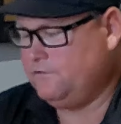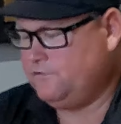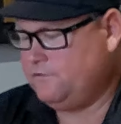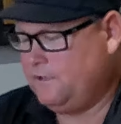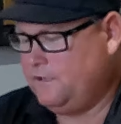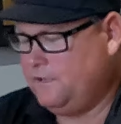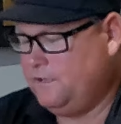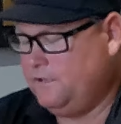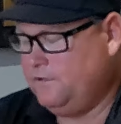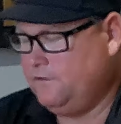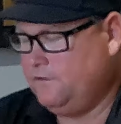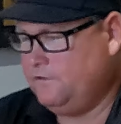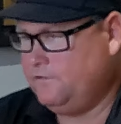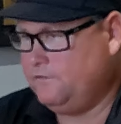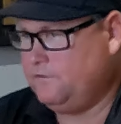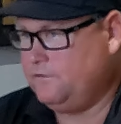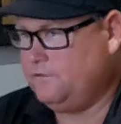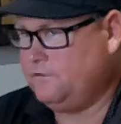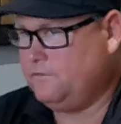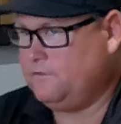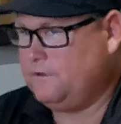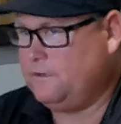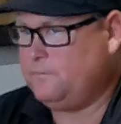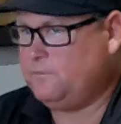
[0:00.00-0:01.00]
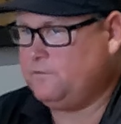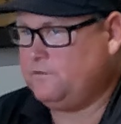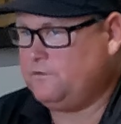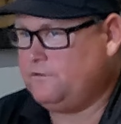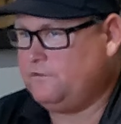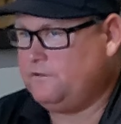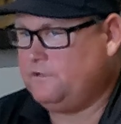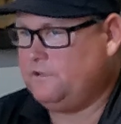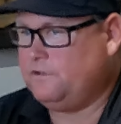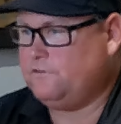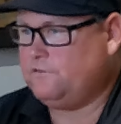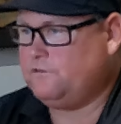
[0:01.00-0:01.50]
side is the
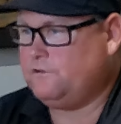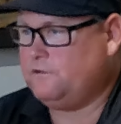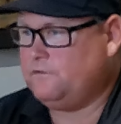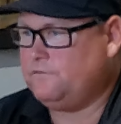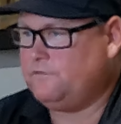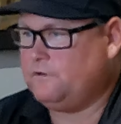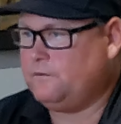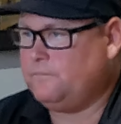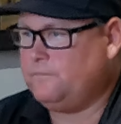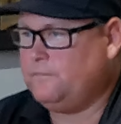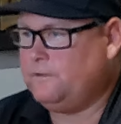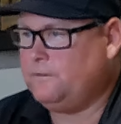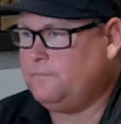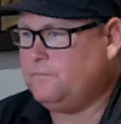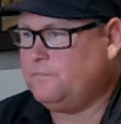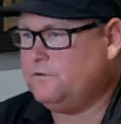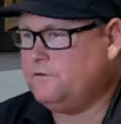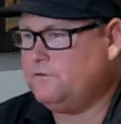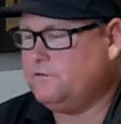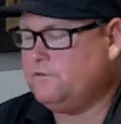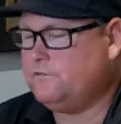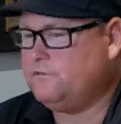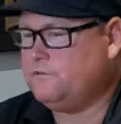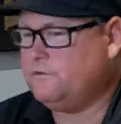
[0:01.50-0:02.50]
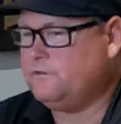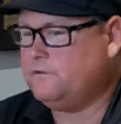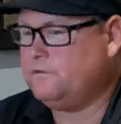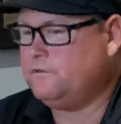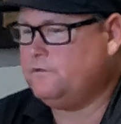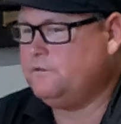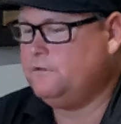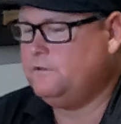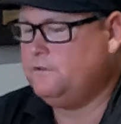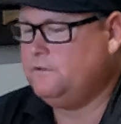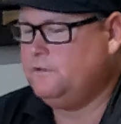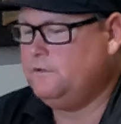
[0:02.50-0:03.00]
representation of our members, and
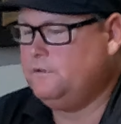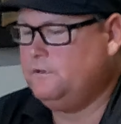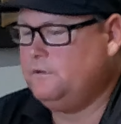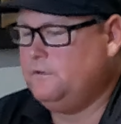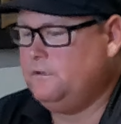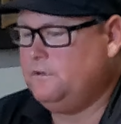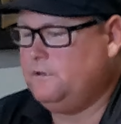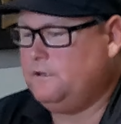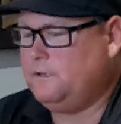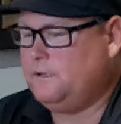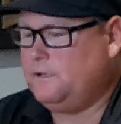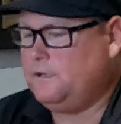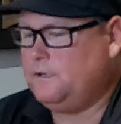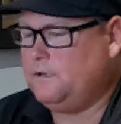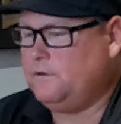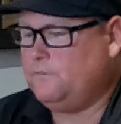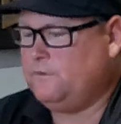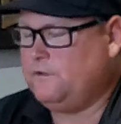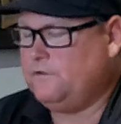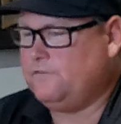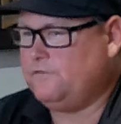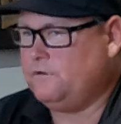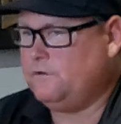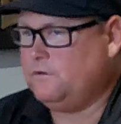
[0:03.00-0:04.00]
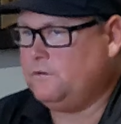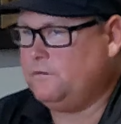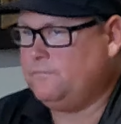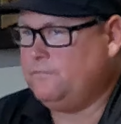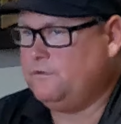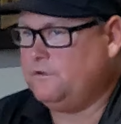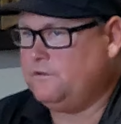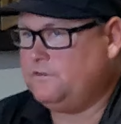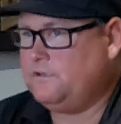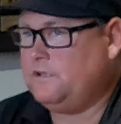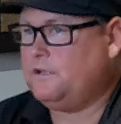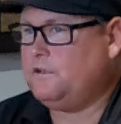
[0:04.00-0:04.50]
we have a
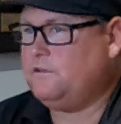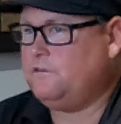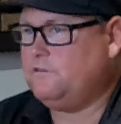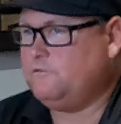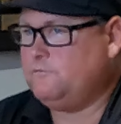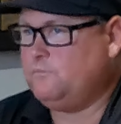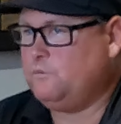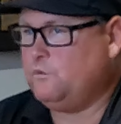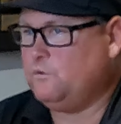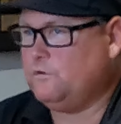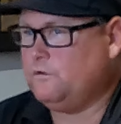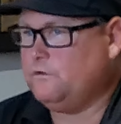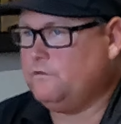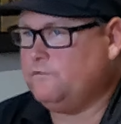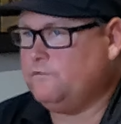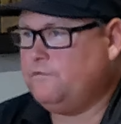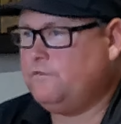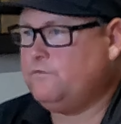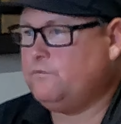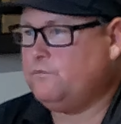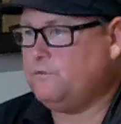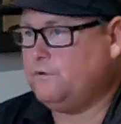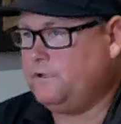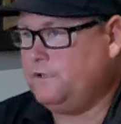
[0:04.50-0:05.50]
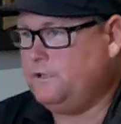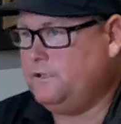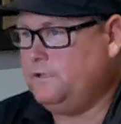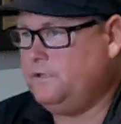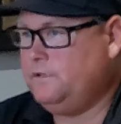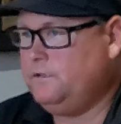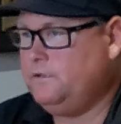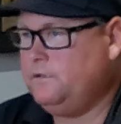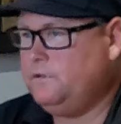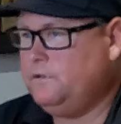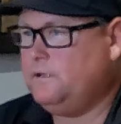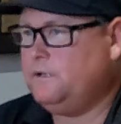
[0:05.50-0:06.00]
executive board of 3
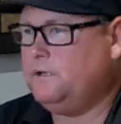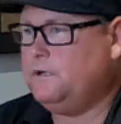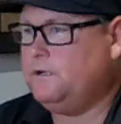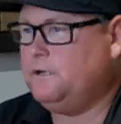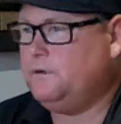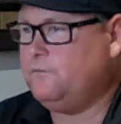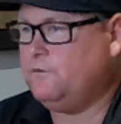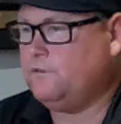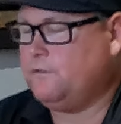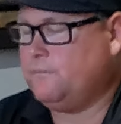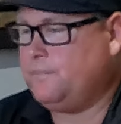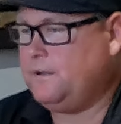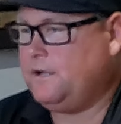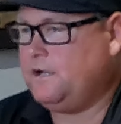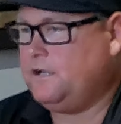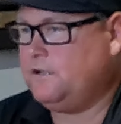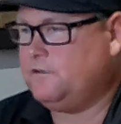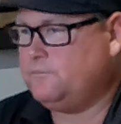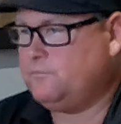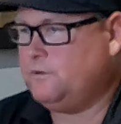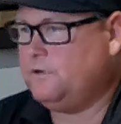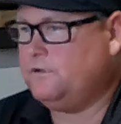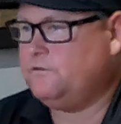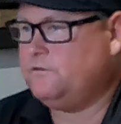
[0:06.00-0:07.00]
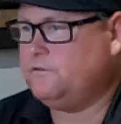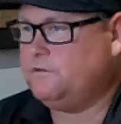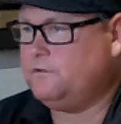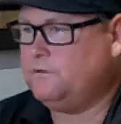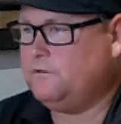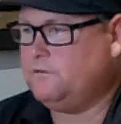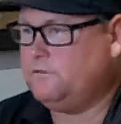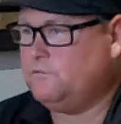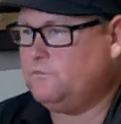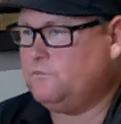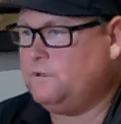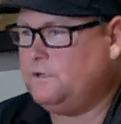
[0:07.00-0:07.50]
with a past
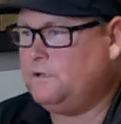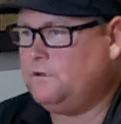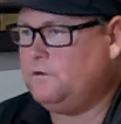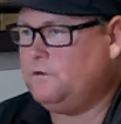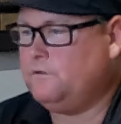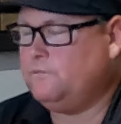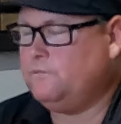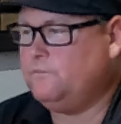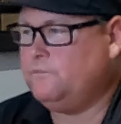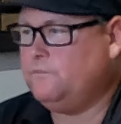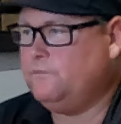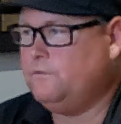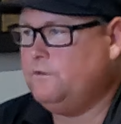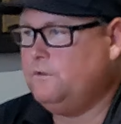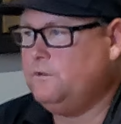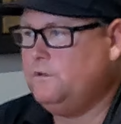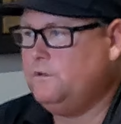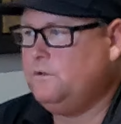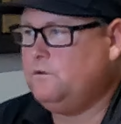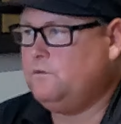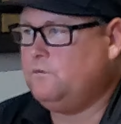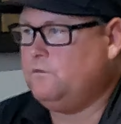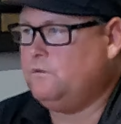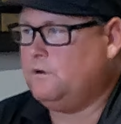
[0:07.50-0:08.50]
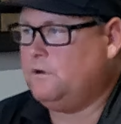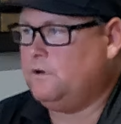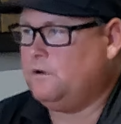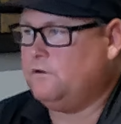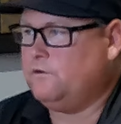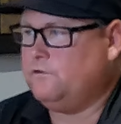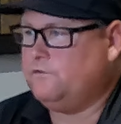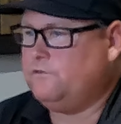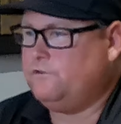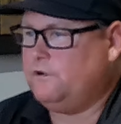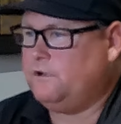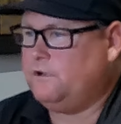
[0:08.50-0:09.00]
president as well, and
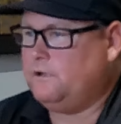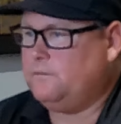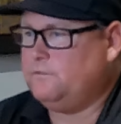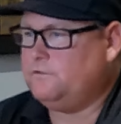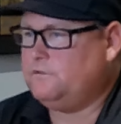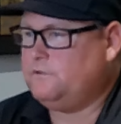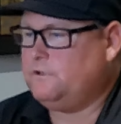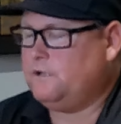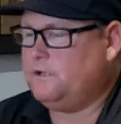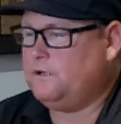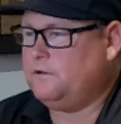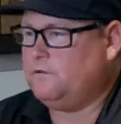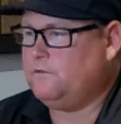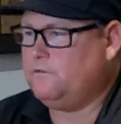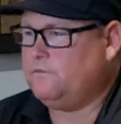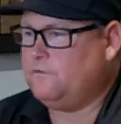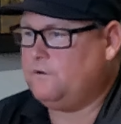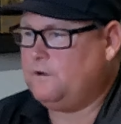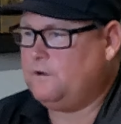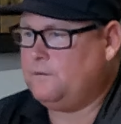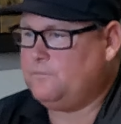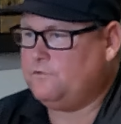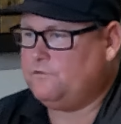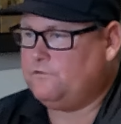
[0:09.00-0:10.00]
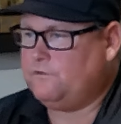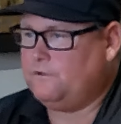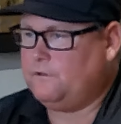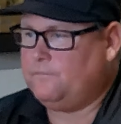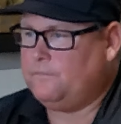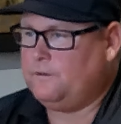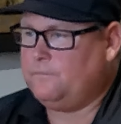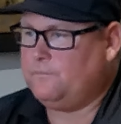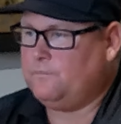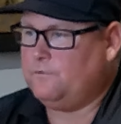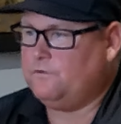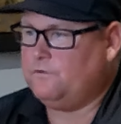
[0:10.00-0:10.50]
our job is kind of to represent
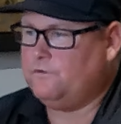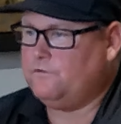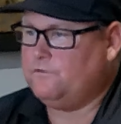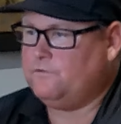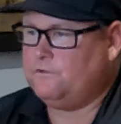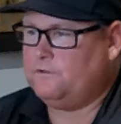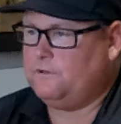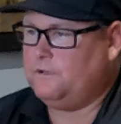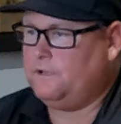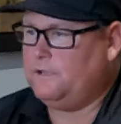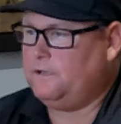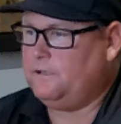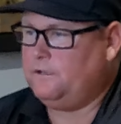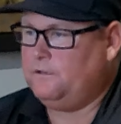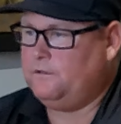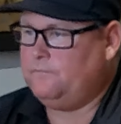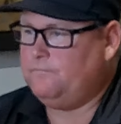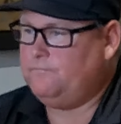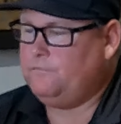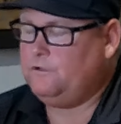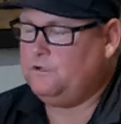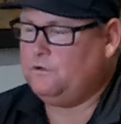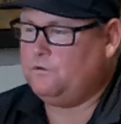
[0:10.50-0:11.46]
members in any,